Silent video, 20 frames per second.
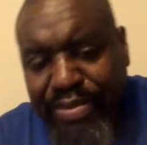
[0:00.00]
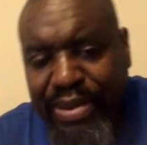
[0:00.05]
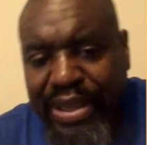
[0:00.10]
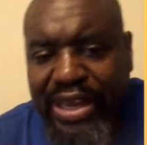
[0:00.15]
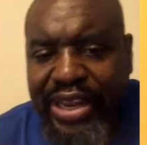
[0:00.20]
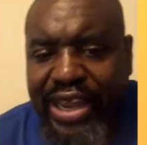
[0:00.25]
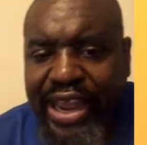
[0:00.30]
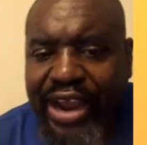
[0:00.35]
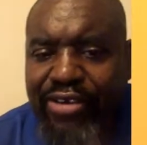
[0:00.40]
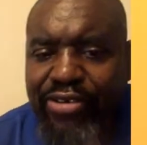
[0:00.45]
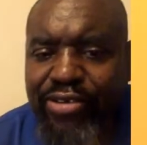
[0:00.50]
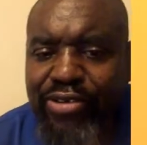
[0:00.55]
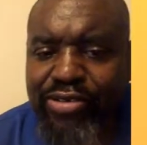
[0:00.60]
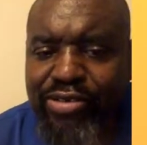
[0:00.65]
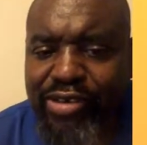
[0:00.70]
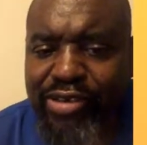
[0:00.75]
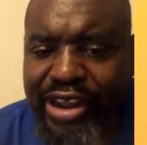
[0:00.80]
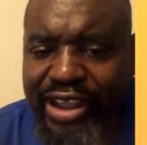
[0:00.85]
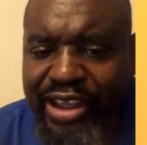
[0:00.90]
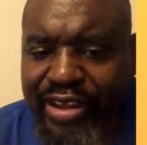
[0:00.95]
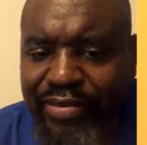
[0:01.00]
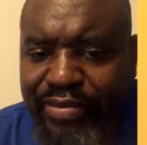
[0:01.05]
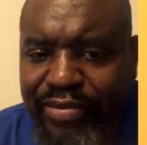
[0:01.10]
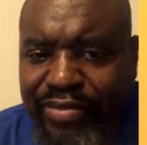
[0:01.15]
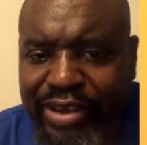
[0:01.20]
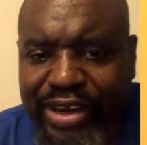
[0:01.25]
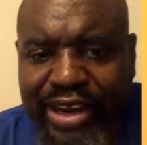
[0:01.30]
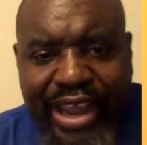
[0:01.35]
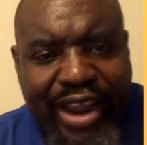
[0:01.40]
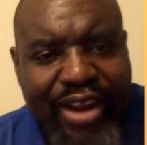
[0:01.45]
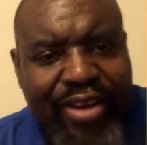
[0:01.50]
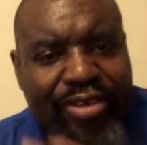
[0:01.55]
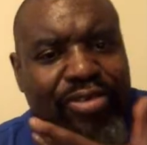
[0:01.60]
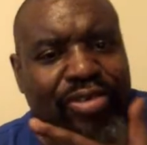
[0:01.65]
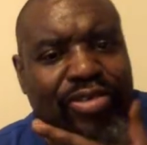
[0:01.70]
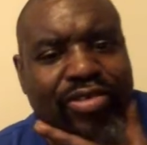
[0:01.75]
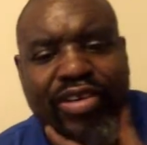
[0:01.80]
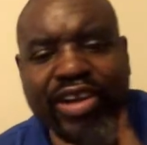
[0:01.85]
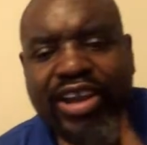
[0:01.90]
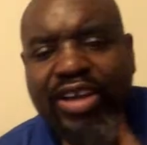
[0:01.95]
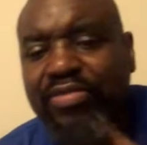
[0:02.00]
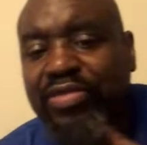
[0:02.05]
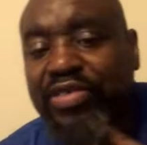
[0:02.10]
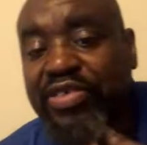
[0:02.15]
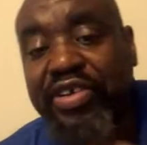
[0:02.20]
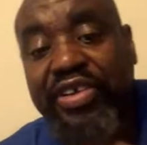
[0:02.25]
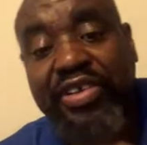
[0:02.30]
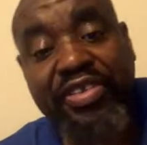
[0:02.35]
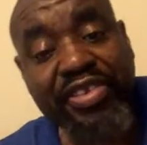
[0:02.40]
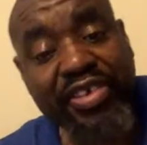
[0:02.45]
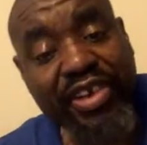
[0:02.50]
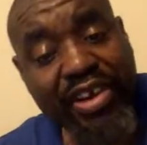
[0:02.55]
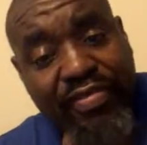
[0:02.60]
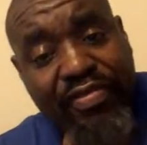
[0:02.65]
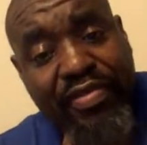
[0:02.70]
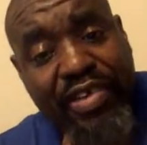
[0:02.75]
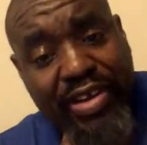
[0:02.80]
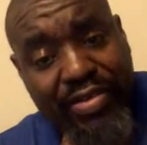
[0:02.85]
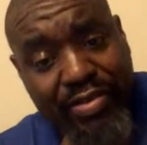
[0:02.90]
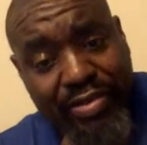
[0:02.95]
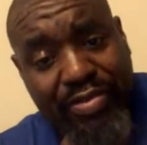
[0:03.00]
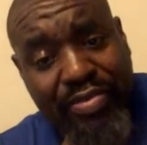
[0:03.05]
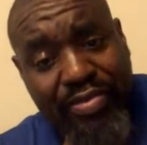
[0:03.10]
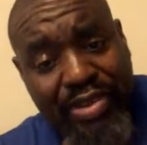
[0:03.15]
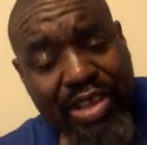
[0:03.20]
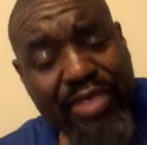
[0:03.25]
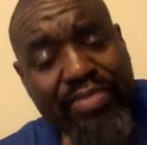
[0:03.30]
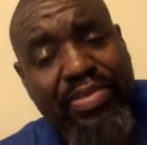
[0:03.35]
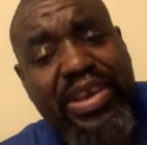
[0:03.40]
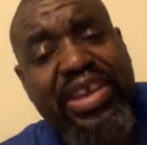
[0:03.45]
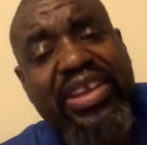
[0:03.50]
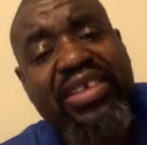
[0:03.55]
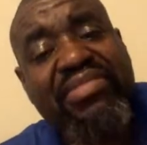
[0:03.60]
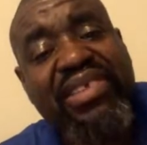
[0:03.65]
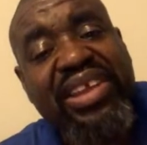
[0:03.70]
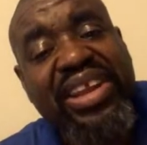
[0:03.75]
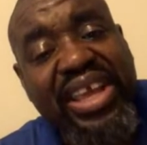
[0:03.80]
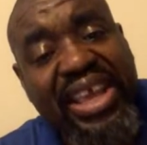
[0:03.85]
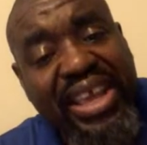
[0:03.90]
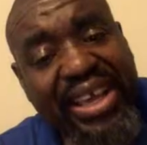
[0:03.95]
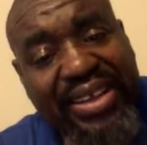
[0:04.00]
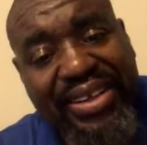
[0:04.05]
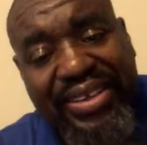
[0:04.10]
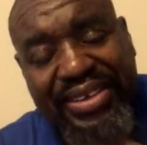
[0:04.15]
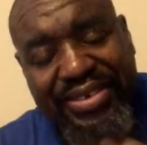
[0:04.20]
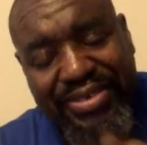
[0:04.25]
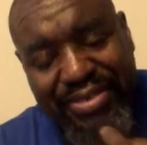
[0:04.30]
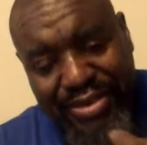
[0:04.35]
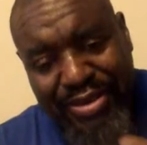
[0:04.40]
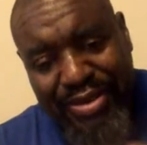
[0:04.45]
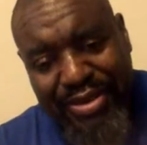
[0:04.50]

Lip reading: beat Herol Graham when Herol Graham was a tough out. He beat him in England.